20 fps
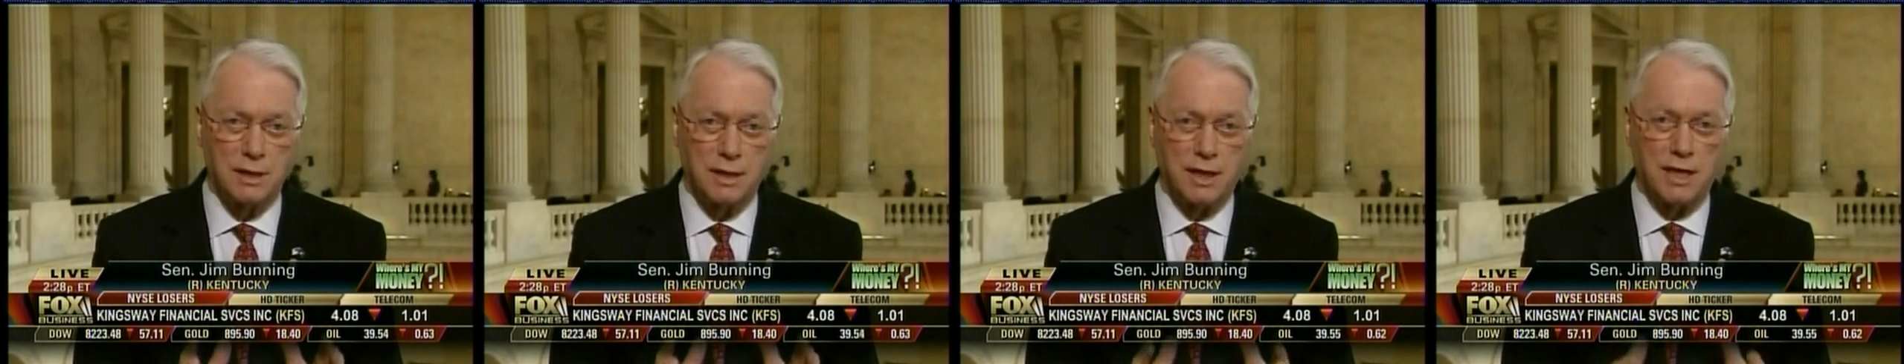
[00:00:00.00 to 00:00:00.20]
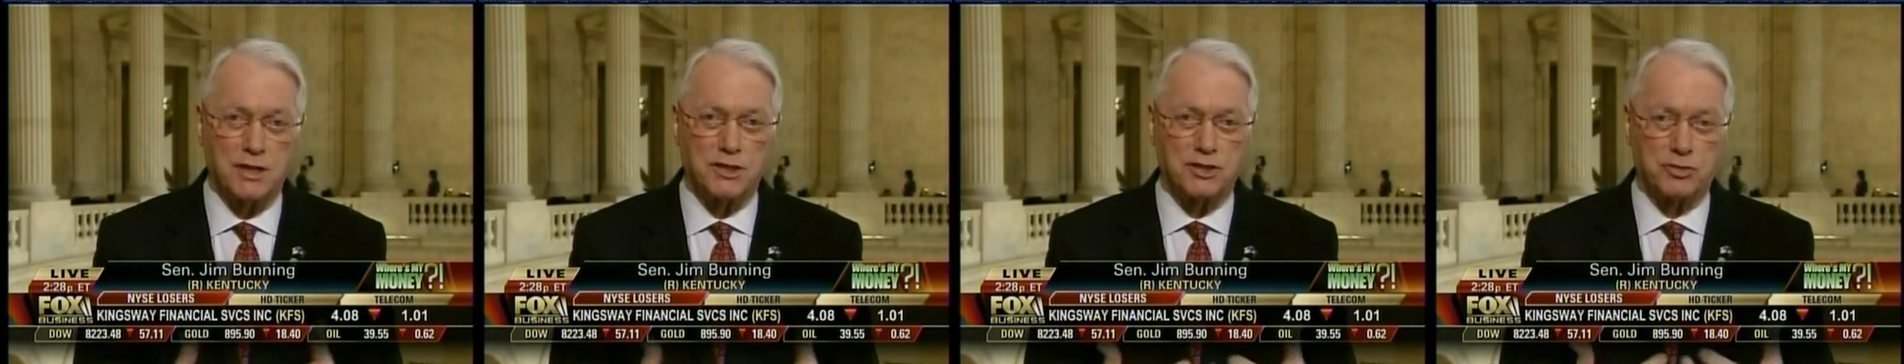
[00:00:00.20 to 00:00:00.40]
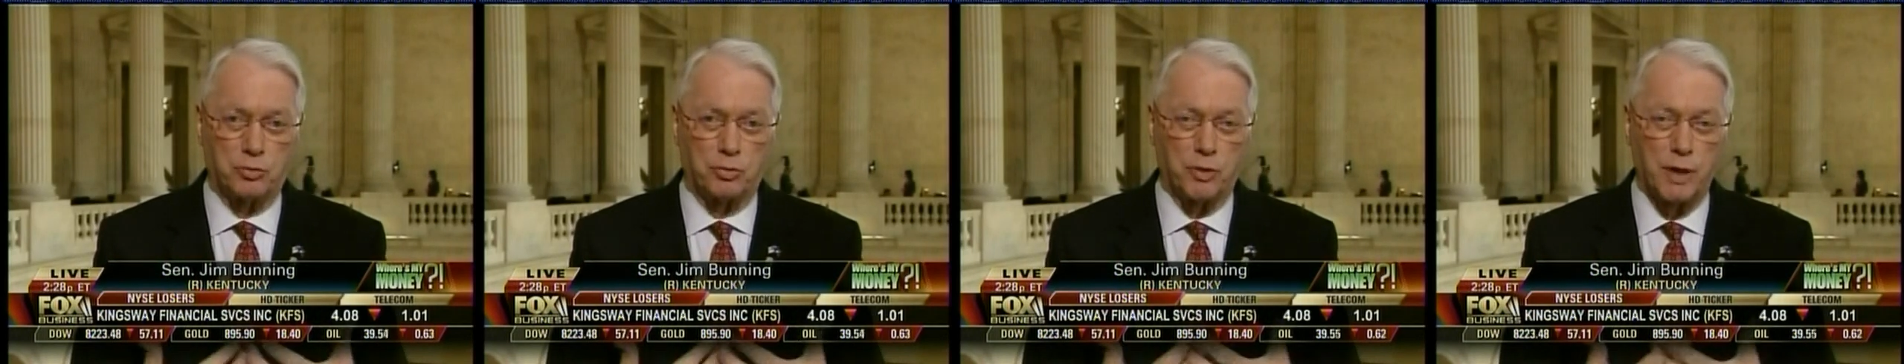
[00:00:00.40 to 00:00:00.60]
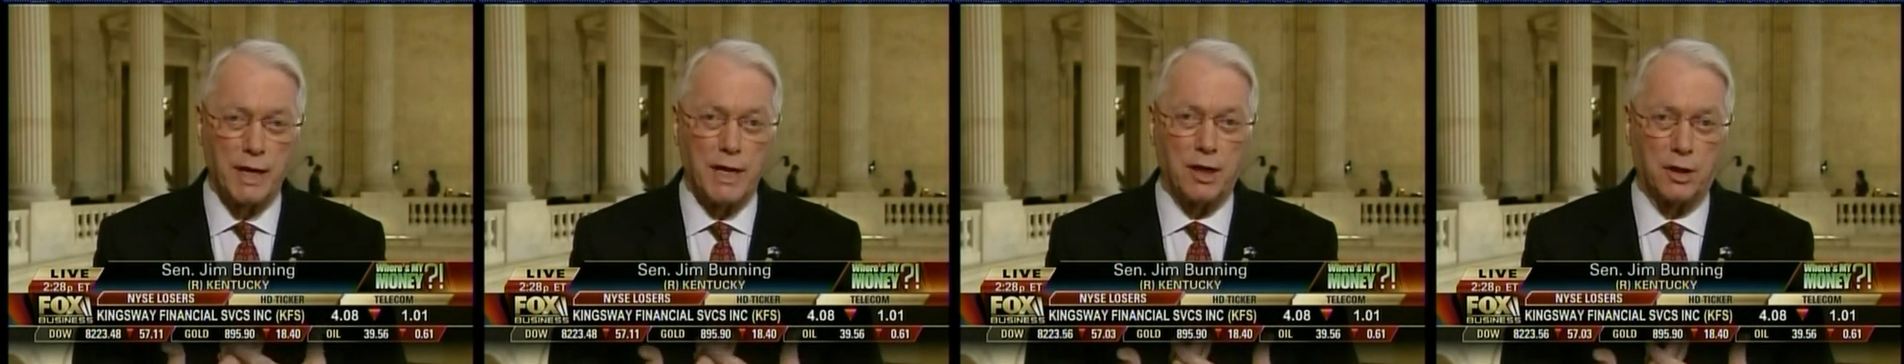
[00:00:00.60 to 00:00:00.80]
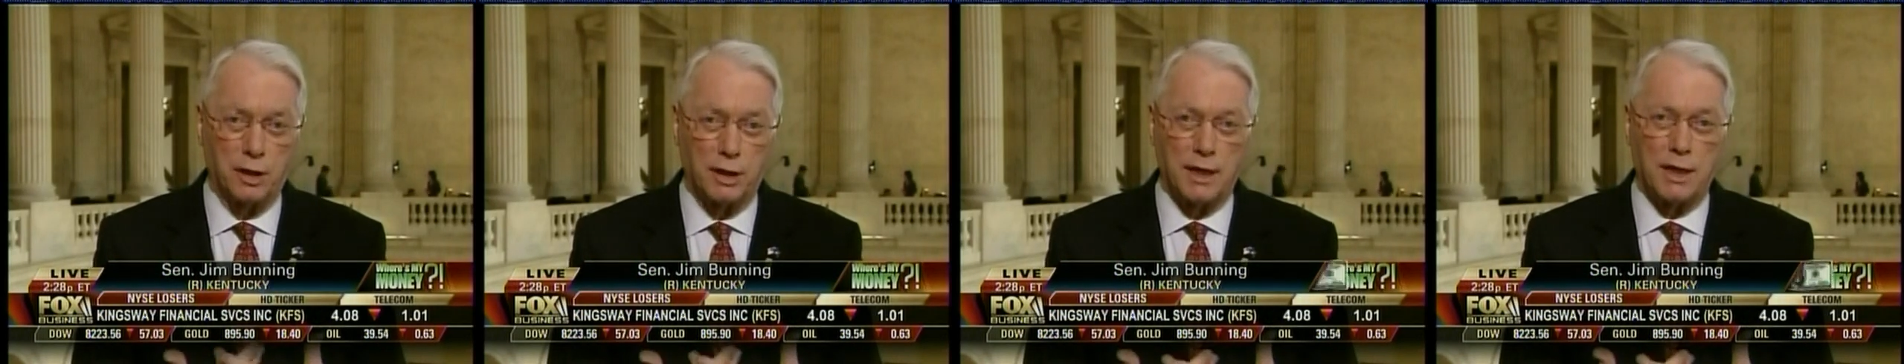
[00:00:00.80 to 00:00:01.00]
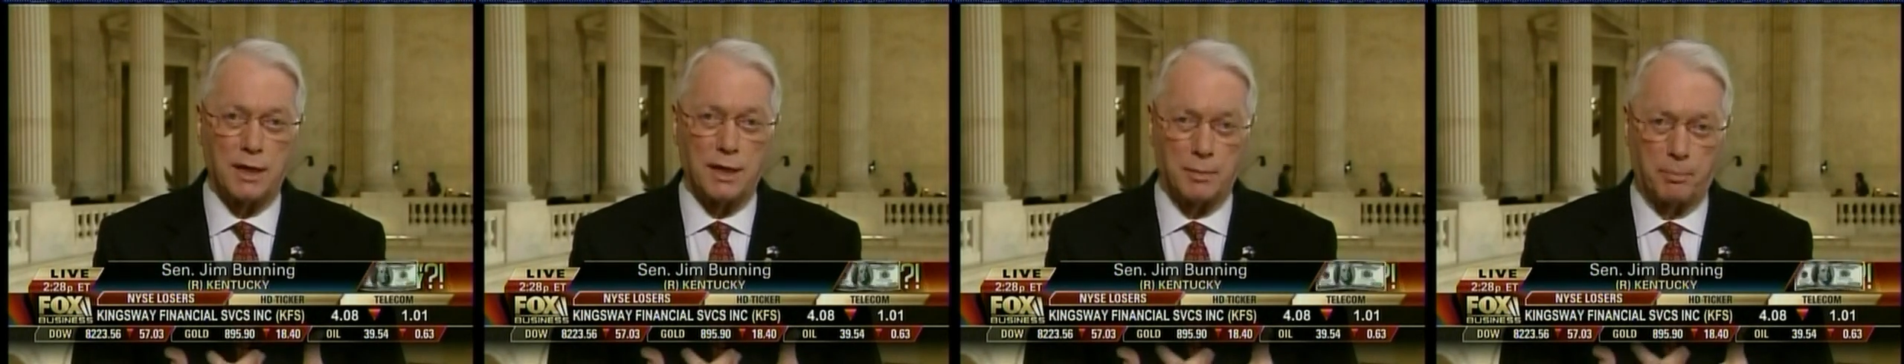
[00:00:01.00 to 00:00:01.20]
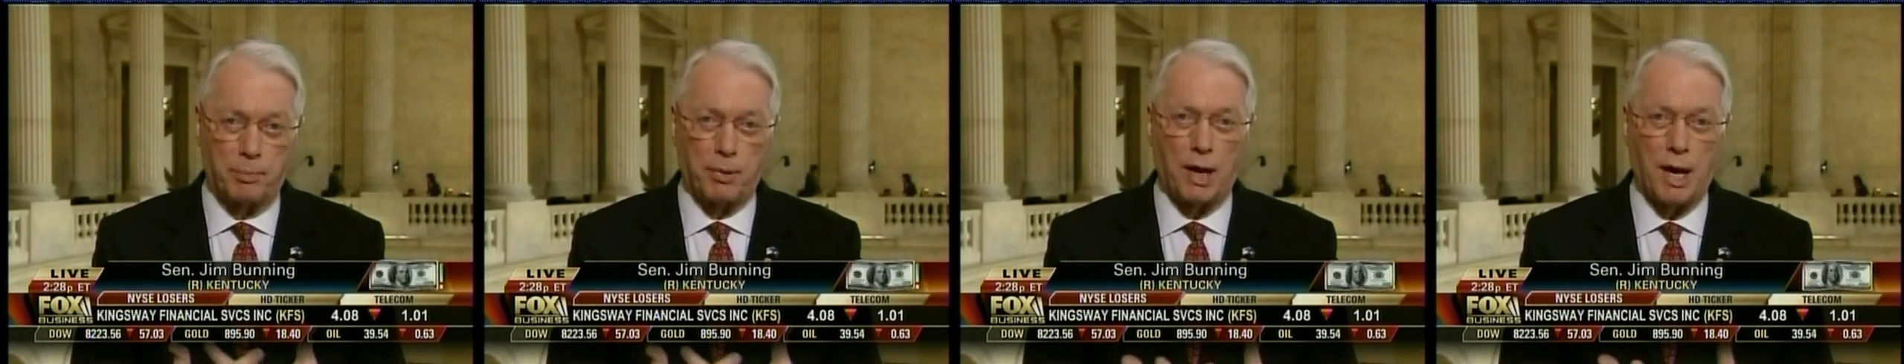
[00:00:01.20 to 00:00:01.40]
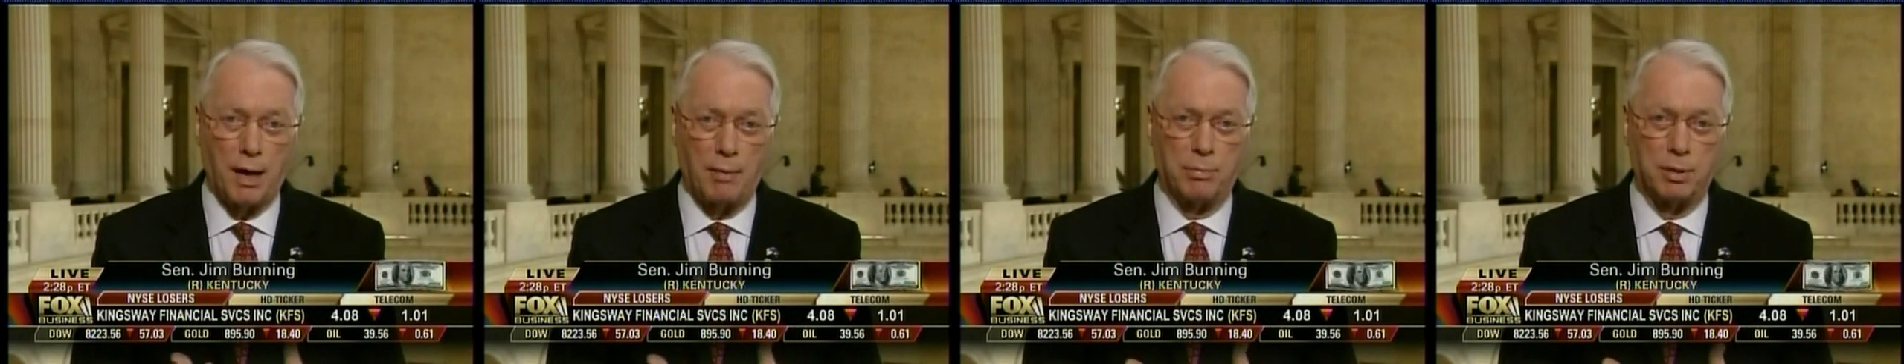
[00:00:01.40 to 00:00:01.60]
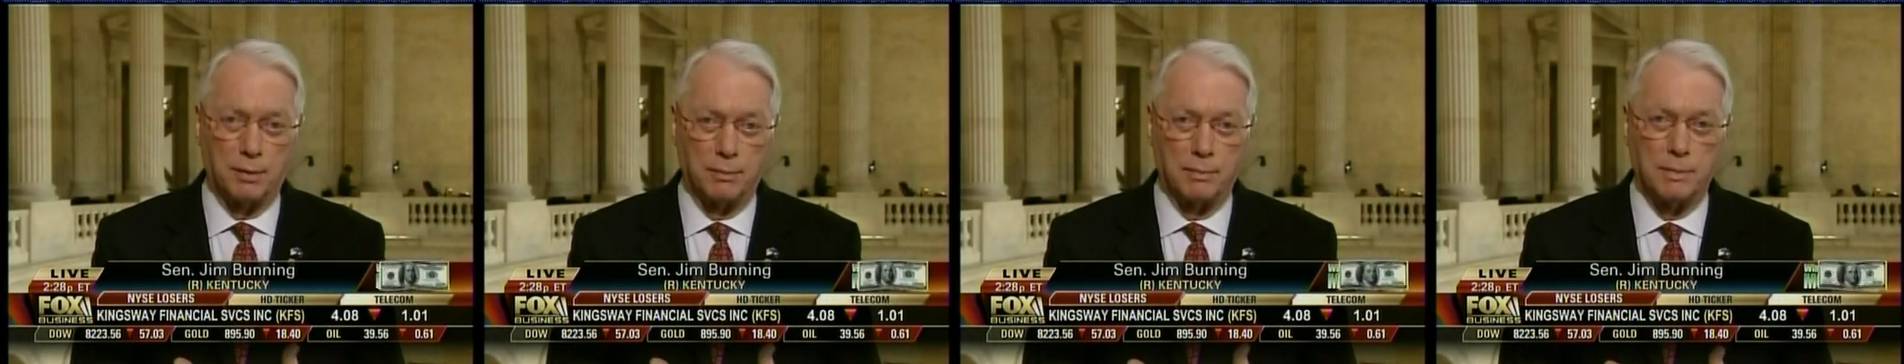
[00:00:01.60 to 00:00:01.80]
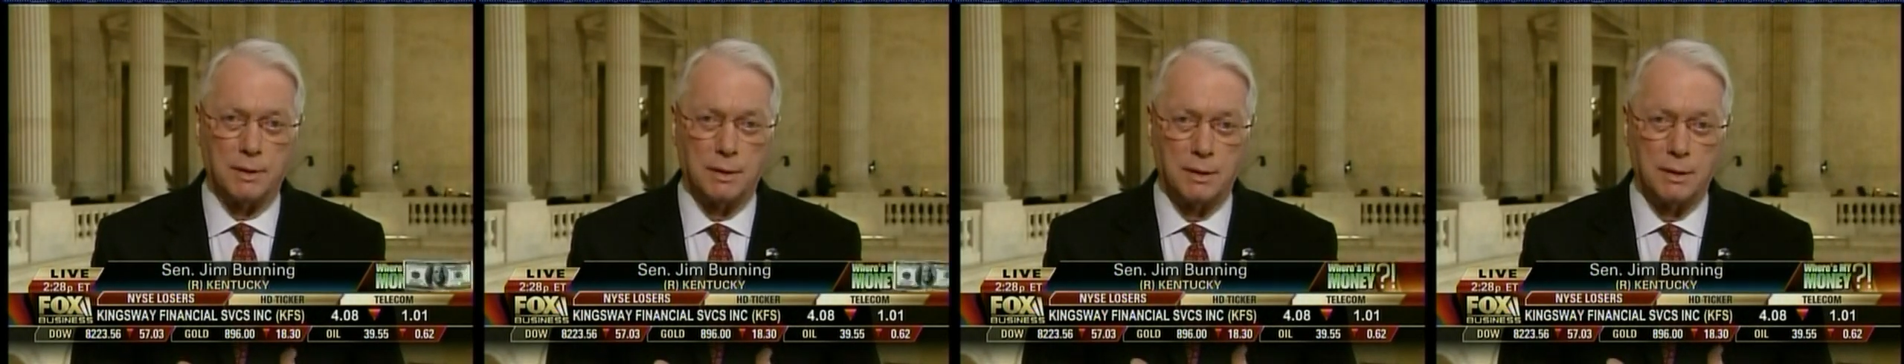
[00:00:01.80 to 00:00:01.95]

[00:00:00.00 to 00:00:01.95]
is really the problem,